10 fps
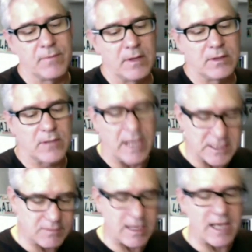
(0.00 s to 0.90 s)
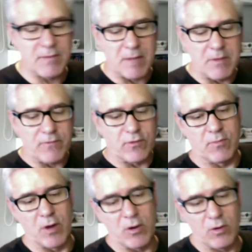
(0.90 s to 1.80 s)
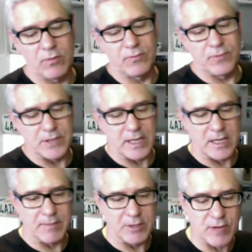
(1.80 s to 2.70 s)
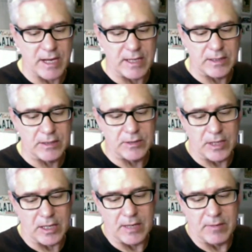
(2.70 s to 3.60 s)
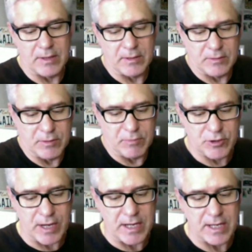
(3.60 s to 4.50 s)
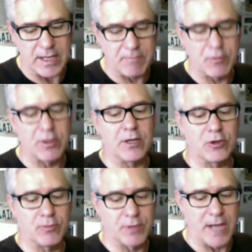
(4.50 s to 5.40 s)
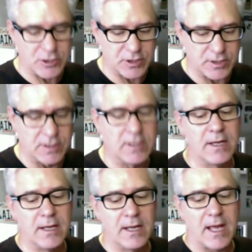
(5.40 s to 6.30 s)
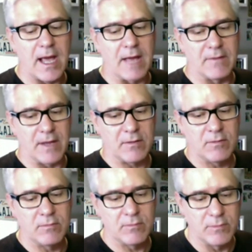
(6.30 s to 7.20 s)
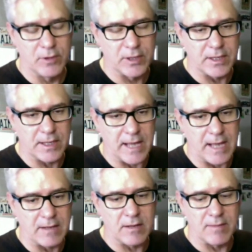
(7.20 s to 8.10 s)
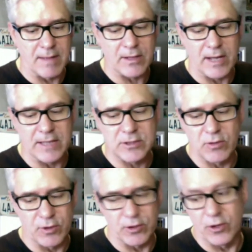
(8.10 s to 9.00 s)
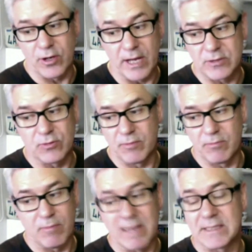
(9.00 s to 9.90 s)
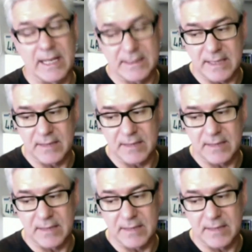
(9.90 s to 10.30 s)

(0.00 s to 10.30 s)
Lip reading: take some data maybe for a model that they're going to be training and then putting it into production, and then look at it again a month later or a year later or months later.